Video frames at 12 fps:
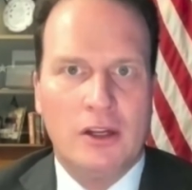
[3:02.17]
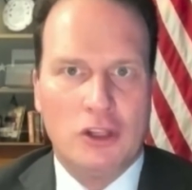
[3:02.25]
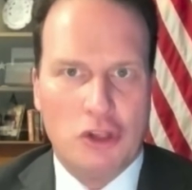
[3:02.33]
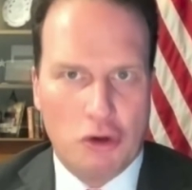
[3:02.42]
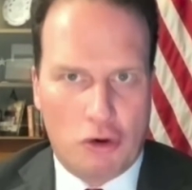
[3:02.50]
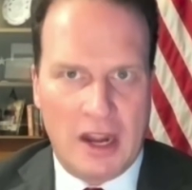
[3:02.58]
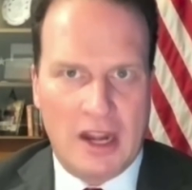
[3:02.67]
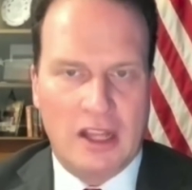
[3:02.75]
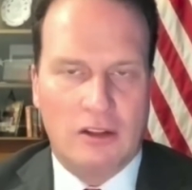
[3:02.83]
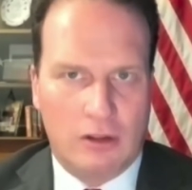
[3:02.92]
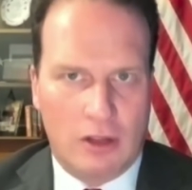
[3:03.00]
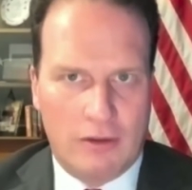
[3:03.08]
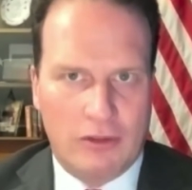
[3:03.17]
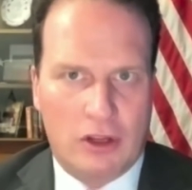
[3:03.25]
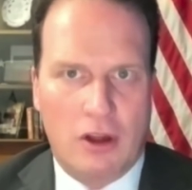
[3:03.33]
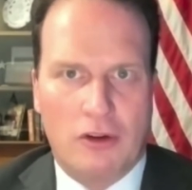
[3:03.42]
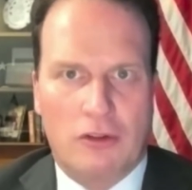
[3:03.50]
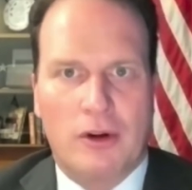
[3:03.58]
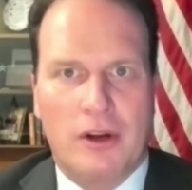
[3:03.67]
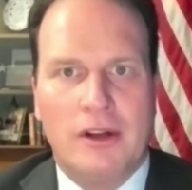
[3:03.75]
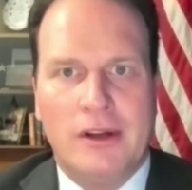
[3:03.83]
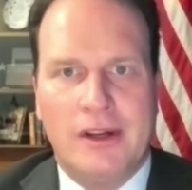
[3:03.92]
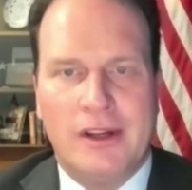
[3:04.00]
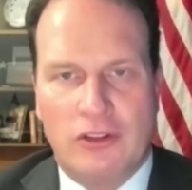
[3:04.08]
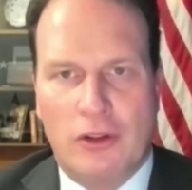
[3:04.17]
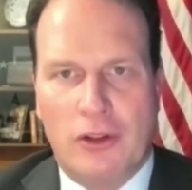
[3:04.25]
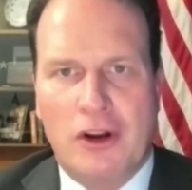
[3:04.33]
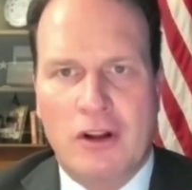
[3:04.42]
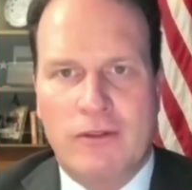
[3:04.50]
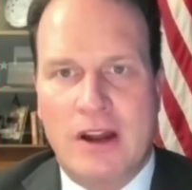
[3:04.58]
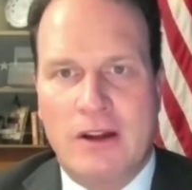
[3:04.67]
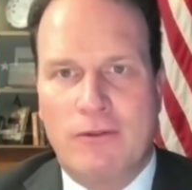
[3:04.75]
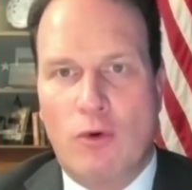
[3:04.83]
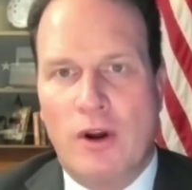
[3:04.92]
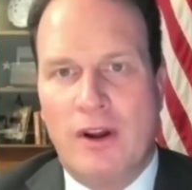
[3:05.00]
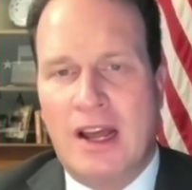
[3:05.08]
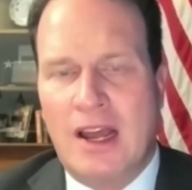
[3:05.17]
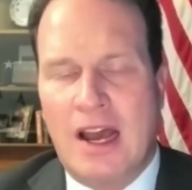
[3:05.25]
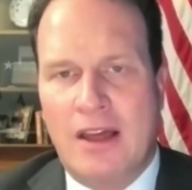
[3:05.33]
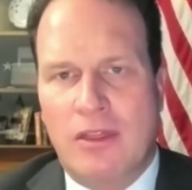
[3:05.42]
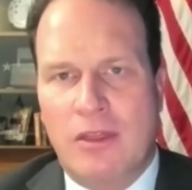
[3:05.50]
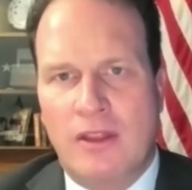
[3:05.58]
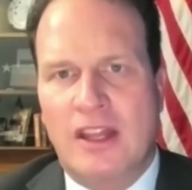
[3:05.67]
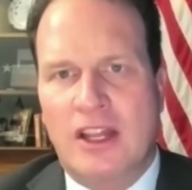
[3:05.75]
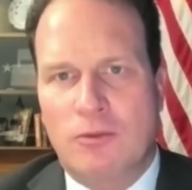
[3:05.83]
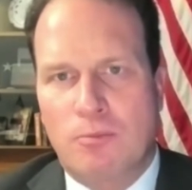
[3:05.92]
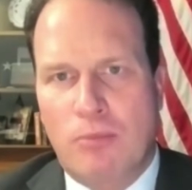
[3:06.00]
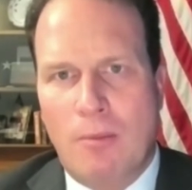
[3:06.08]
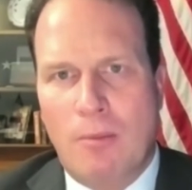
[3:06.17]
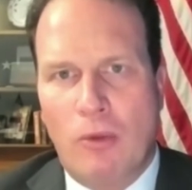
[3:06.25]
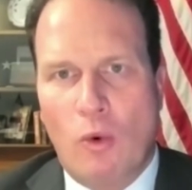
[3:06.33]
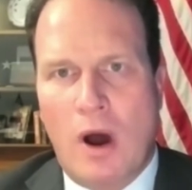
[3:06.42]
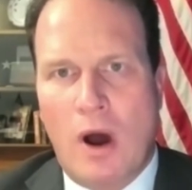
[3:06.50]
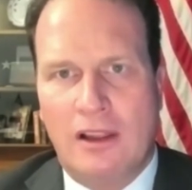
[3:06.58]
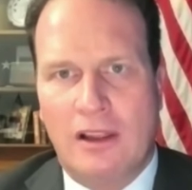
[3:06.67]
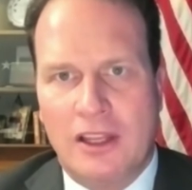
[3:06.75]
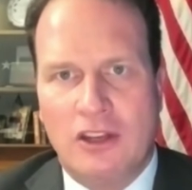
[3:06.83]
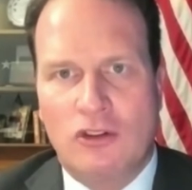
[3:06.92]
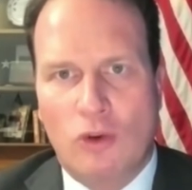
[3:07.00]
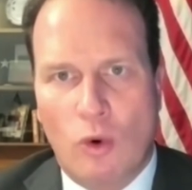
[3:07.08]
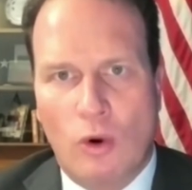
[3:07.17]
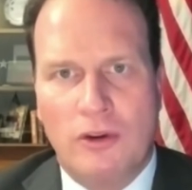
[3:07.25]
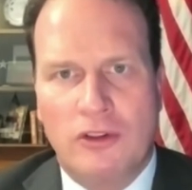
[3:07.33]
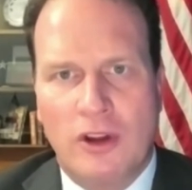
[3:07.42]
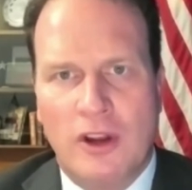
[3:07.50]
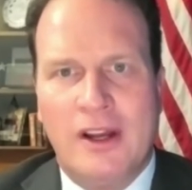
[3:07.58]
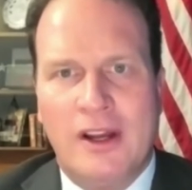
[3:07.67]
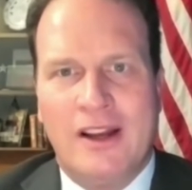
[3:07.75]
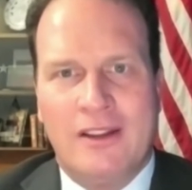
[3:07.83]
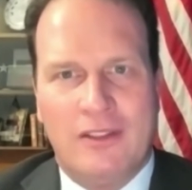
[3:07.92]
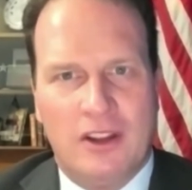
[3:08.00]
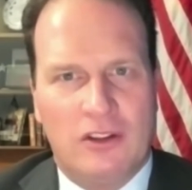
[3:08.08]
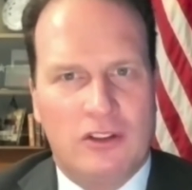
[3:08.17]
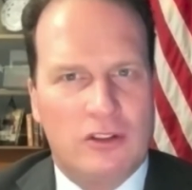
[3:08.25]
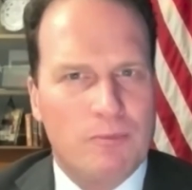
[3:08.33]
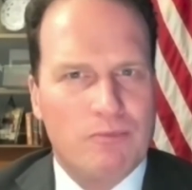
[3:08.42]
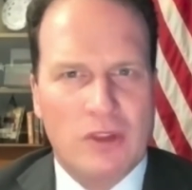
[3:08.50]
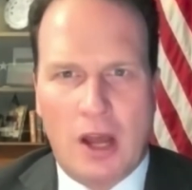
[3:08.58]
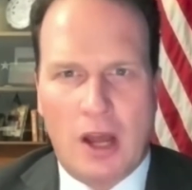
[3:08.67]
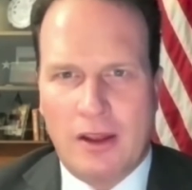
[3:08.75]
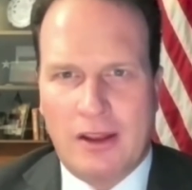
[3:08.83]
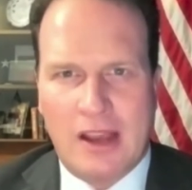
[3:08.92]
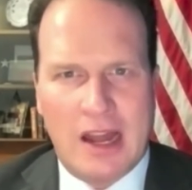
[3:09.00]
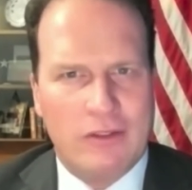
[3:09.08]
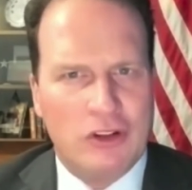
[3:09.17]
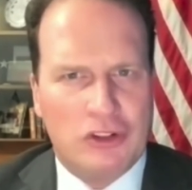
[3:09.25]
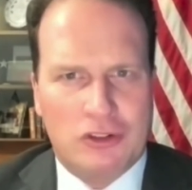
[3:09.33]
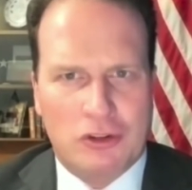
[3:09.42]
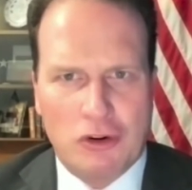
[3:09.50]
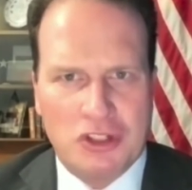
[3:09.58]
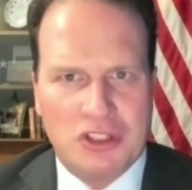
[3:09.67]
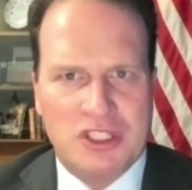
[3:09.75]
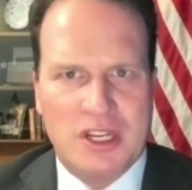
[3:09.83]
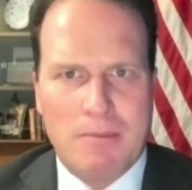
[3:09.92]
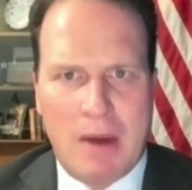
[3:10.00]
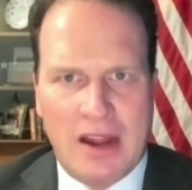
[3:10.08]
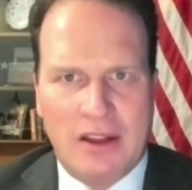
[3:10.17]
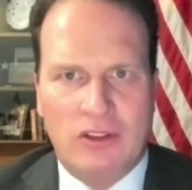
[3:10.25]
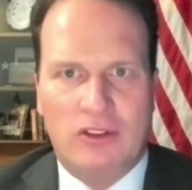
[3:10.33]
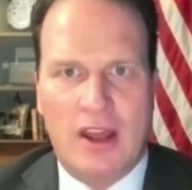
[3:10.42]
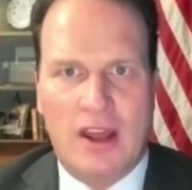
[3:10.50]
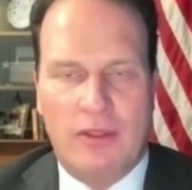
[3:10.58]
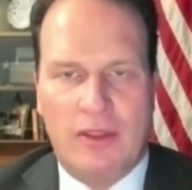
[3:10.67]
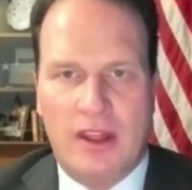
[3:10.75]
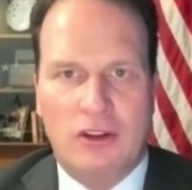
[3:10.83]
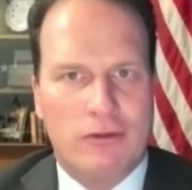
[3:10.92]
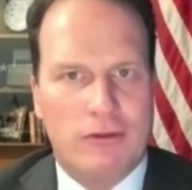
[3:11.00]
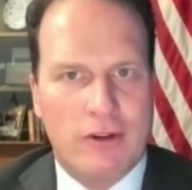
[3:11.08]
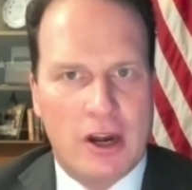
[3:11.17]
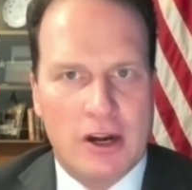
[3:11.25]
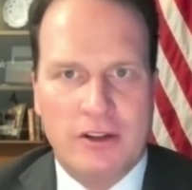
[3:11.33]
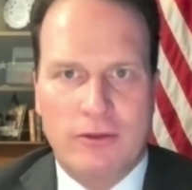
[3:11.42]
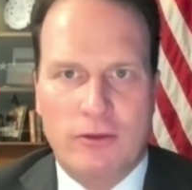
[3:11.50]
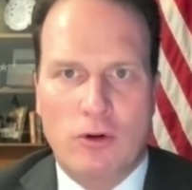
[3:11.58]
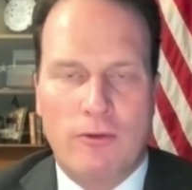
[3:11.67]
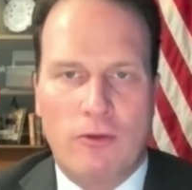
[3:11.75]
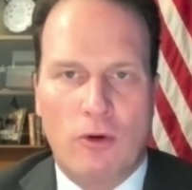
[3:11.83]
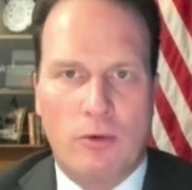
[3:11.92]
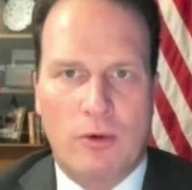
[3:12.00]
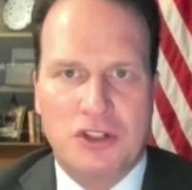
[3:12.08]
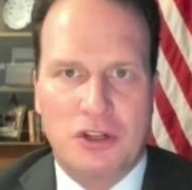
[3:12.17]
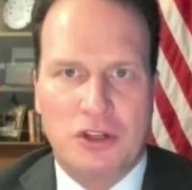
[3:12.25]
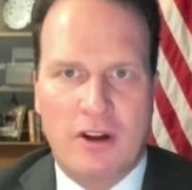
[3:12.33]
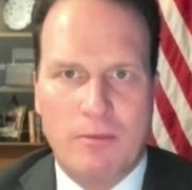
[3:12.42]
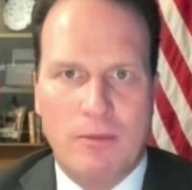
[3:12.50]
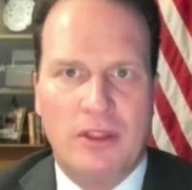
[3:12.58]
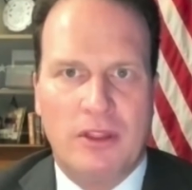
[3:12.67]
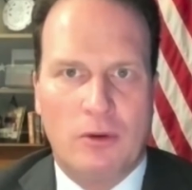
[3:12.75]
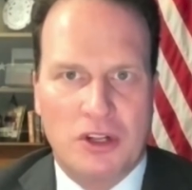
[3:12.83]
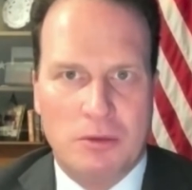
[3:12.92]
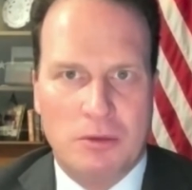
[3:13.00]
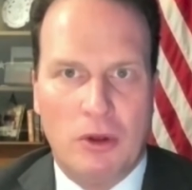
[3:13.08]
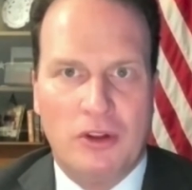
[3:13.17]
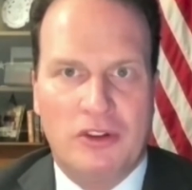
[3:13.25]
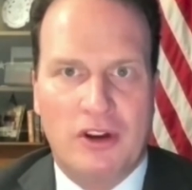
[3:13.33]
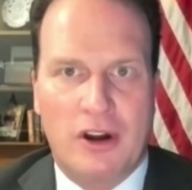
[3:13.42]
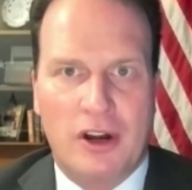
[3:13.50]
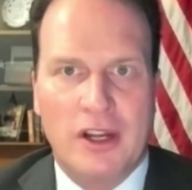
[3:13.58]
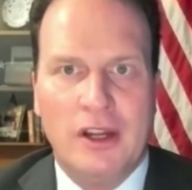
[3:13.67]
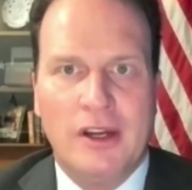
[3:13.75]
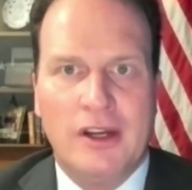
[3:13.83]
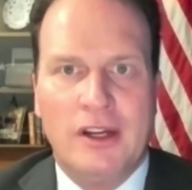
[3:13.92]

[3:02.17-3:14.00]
Ukrainians love the country. So they're going to fight for it. And I think that's probably why I lean towards this kind of insurgency mindset, that it's very difficult for the Russian government and the Russian military